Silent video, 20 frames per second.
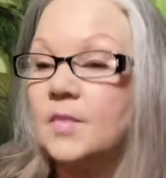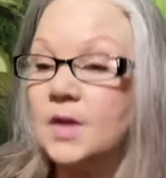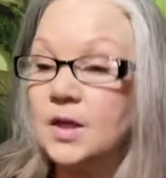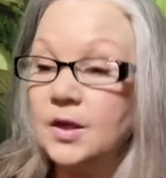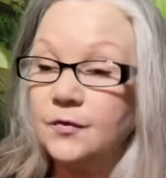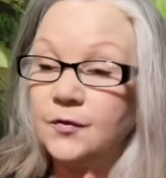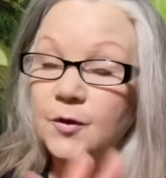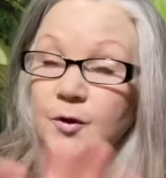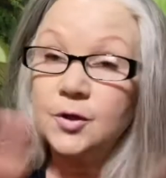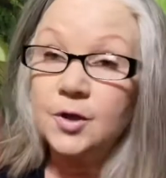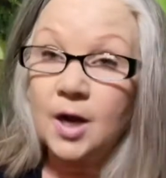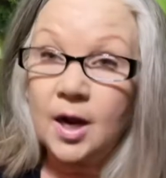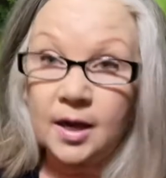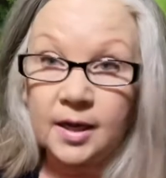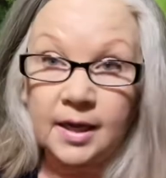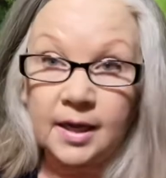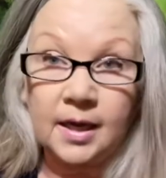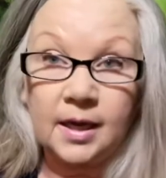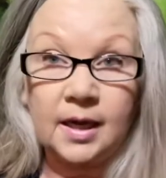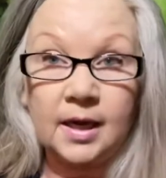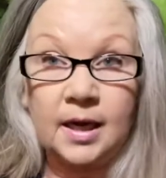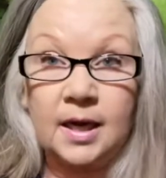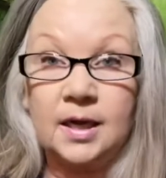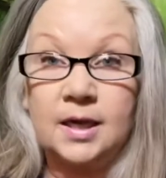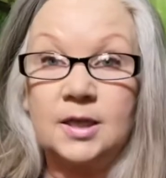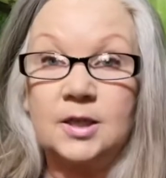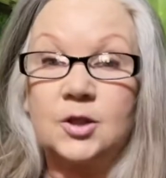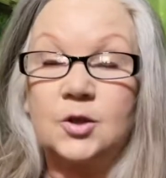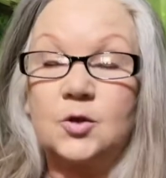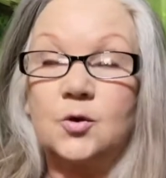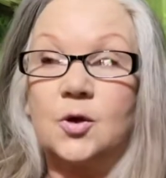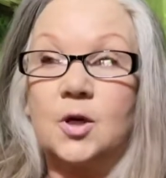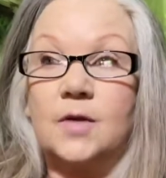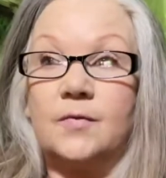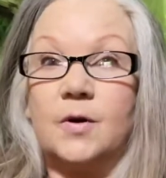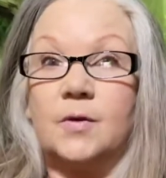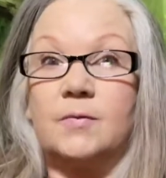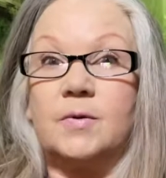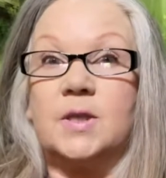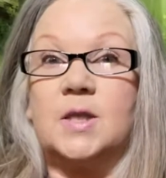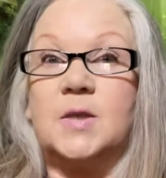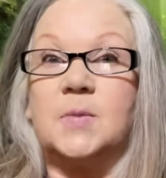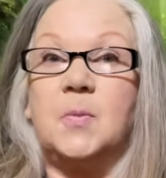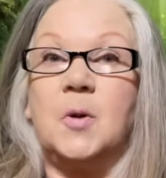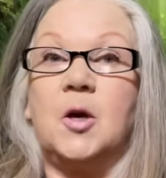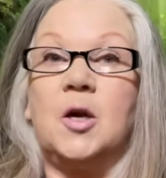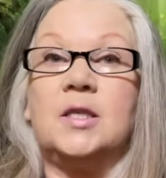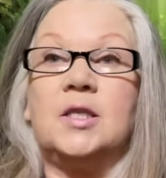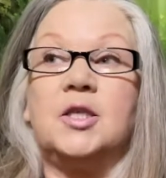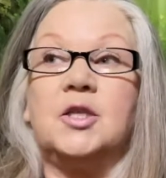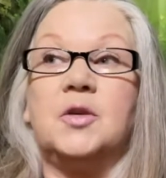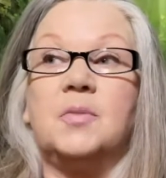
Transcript: If you're not getting any sort of a response,